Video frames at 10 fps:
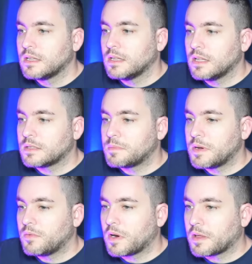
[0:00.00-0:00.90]
That's
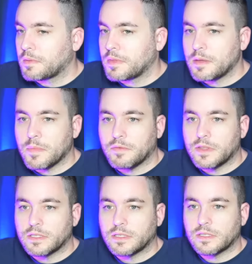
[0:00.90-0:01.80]
been a running theme of
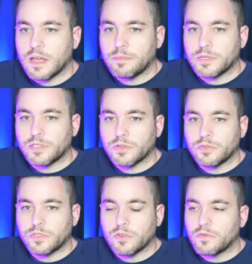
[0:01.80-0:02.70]
this
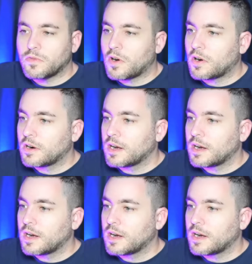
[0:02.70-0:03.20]
episode so far,